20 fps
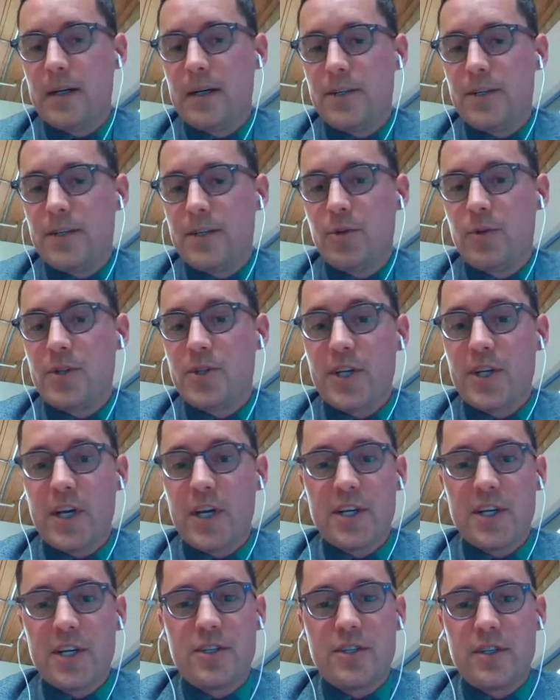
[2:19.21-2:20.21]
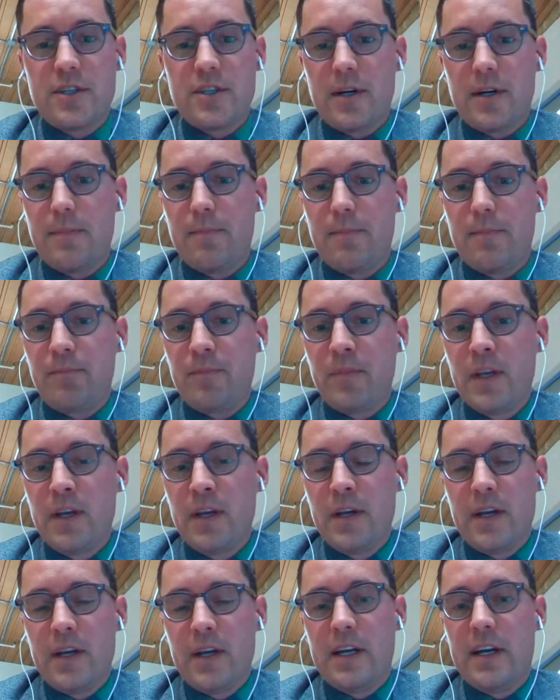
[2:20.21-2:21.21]
to assess
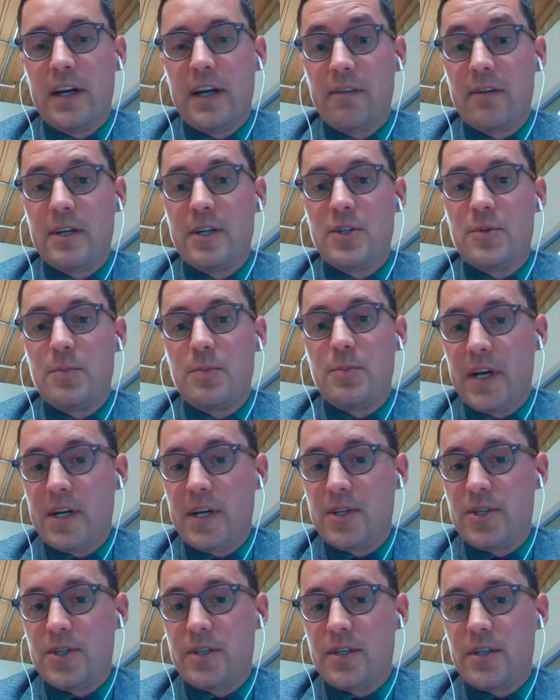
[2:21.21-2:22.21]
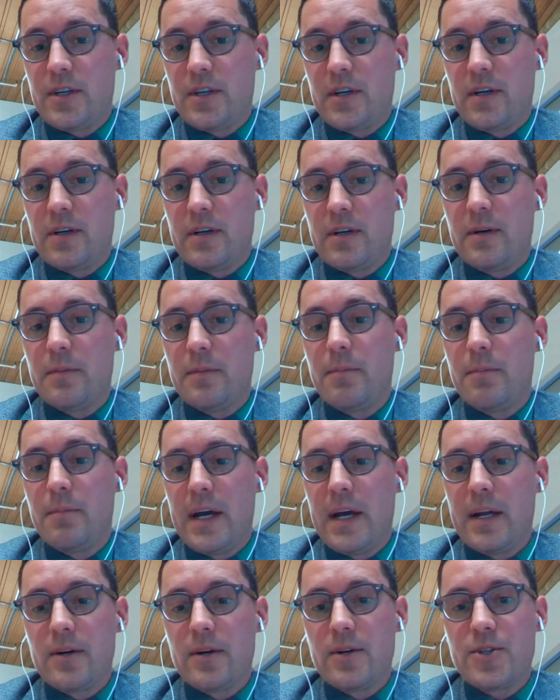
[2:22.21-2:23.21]
in an evidence-based manner.